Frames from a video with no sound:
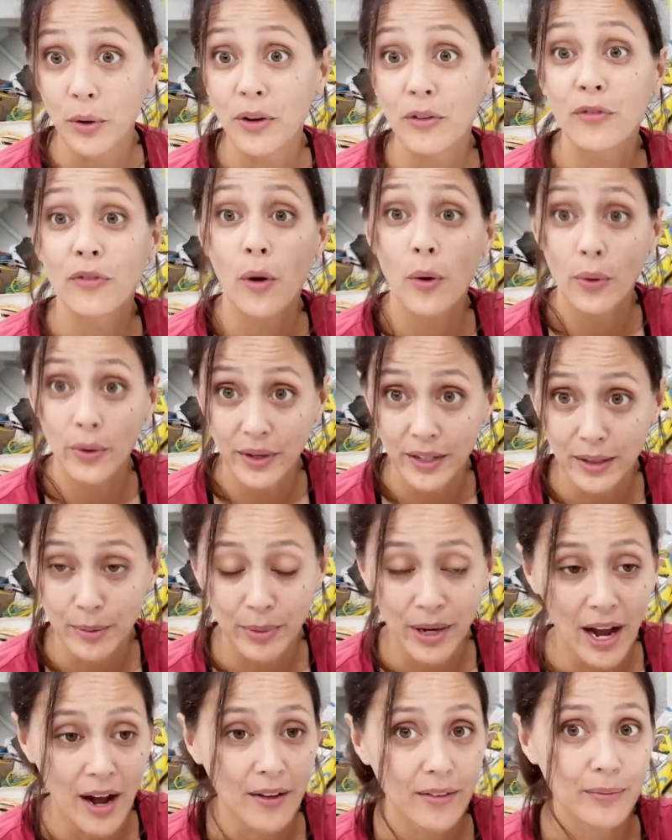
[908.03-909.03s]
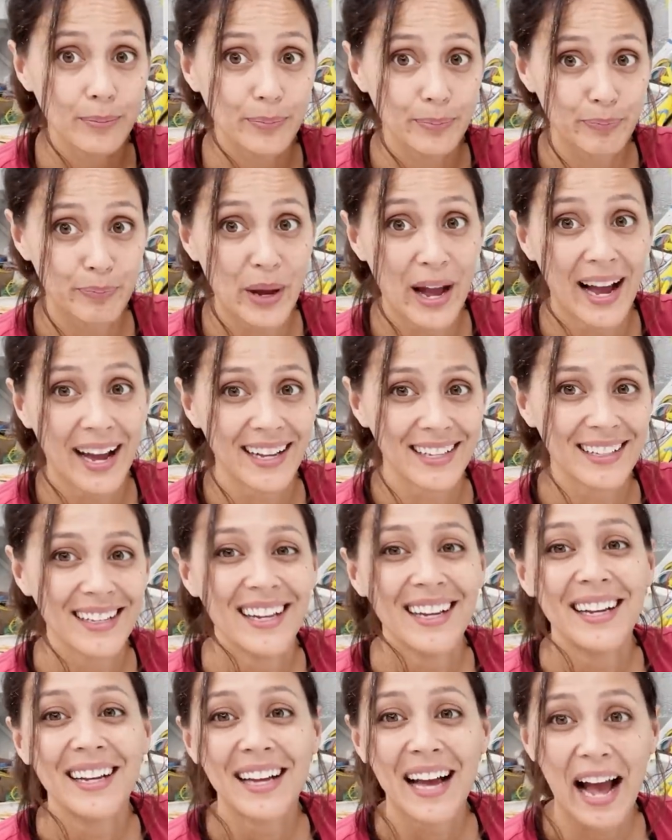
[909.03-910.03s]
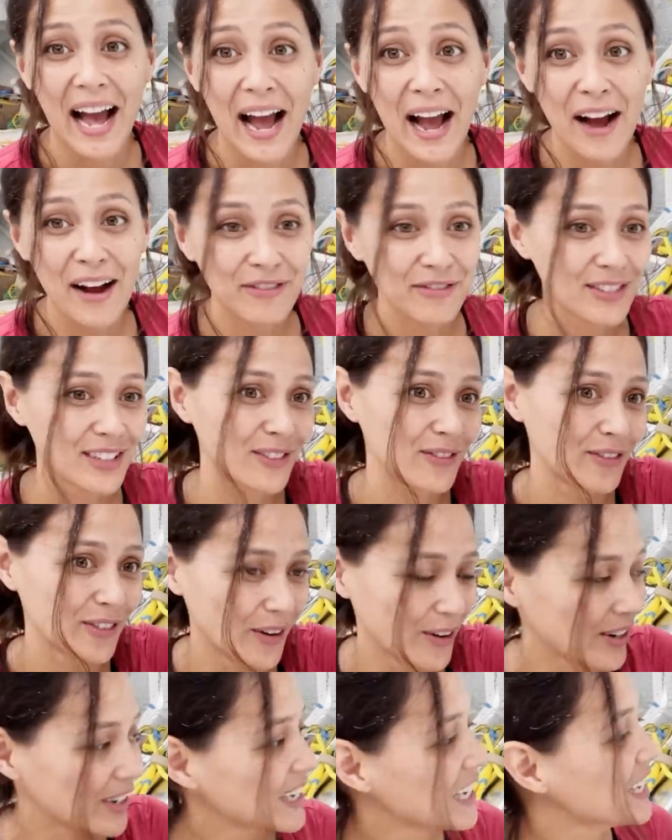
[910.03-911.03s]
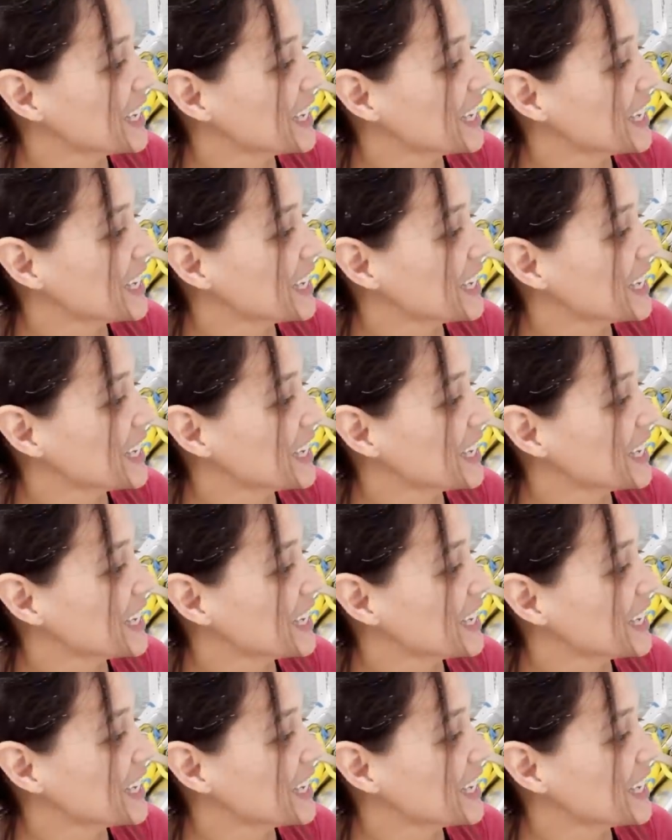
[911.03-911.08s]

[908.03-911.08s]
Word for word: forward in the bow, aft and forward.